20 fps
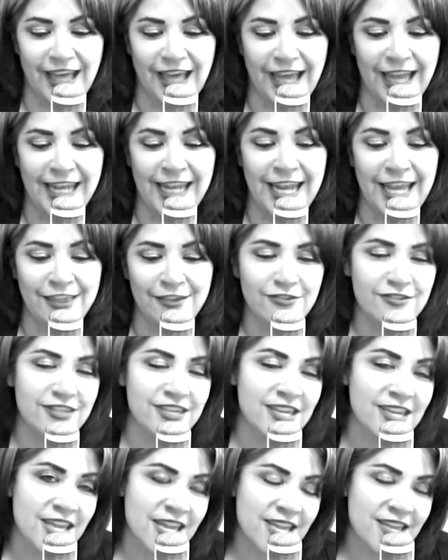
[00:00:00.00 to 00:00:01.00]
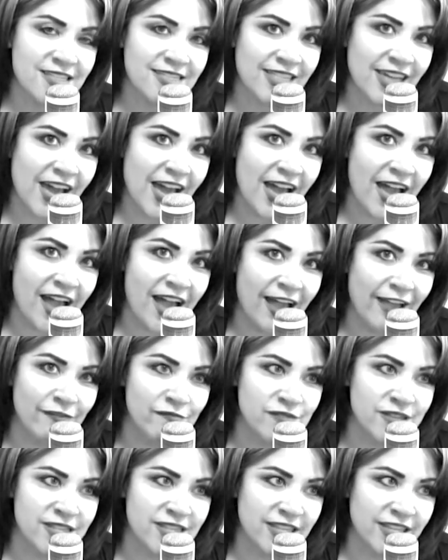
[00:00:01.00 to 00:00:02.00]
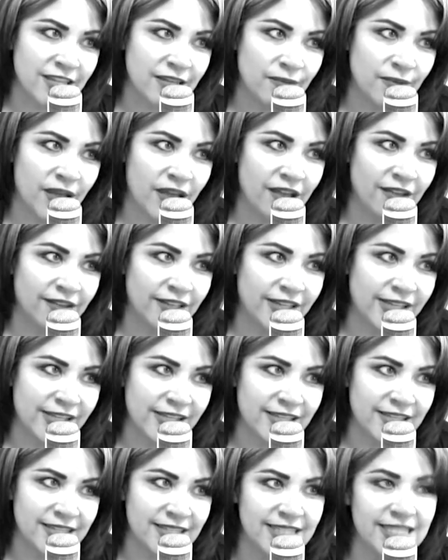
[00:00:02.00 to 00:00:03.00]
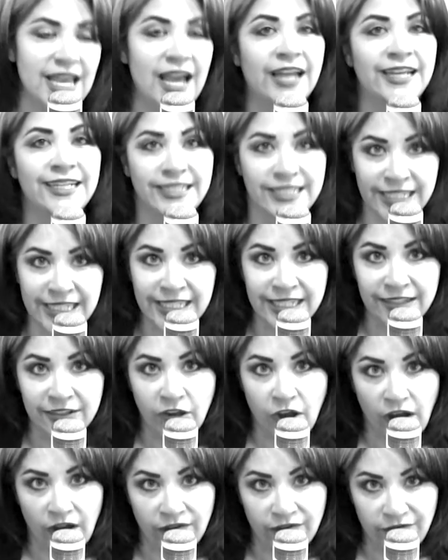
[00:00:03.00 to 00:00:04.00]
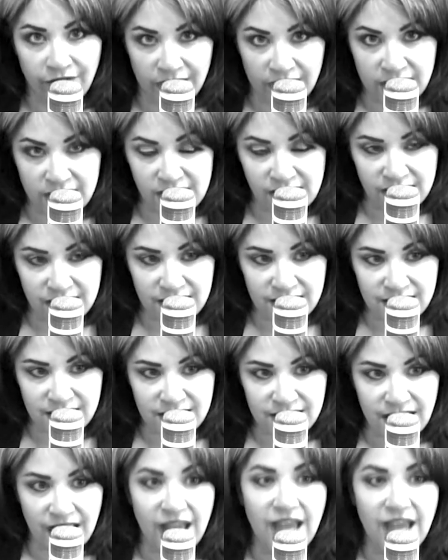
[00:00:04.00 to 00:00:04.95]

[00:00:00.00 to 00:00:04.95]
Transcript: Another thing that I've been thinking about is idea confidence.